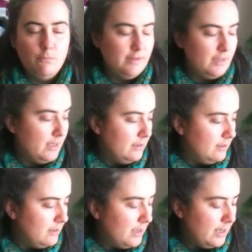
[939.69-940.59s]

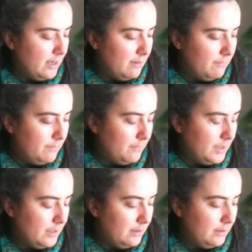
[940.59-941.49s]
within
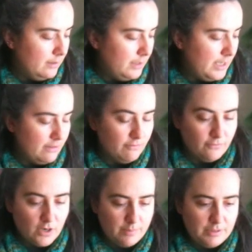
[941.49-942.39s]
in the
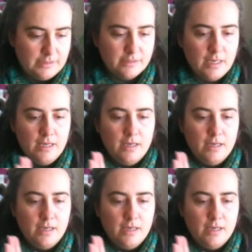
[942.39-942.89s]
fibres.